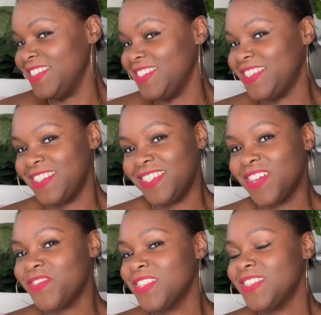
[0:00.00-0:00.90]
she
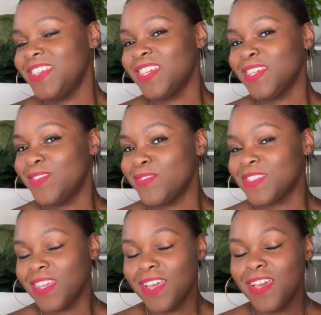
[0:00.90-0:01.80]
definitely
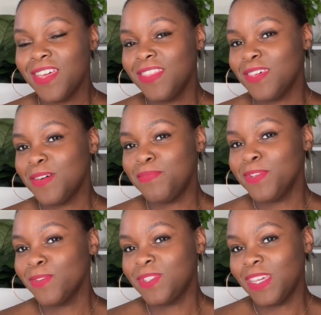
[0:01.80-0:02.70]
gives the
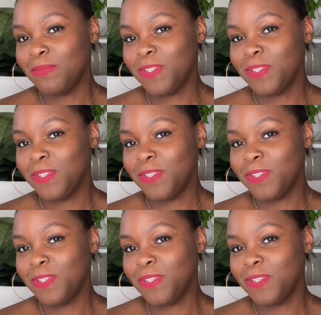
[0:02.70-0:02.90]
Pillow Tabby